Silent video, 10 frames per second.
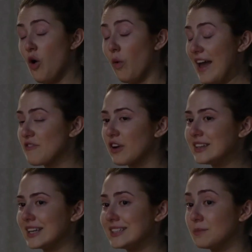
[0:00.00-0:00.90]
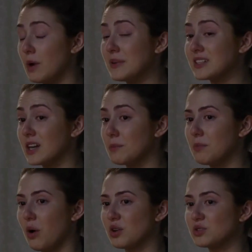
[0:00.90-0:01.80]
whatever I say to Mum is going to be
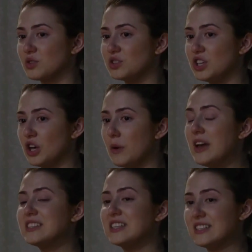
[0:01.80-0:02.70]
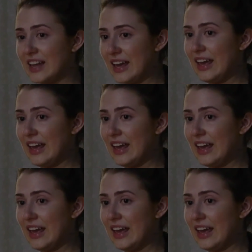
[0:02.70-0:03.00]
passed on to you, so stay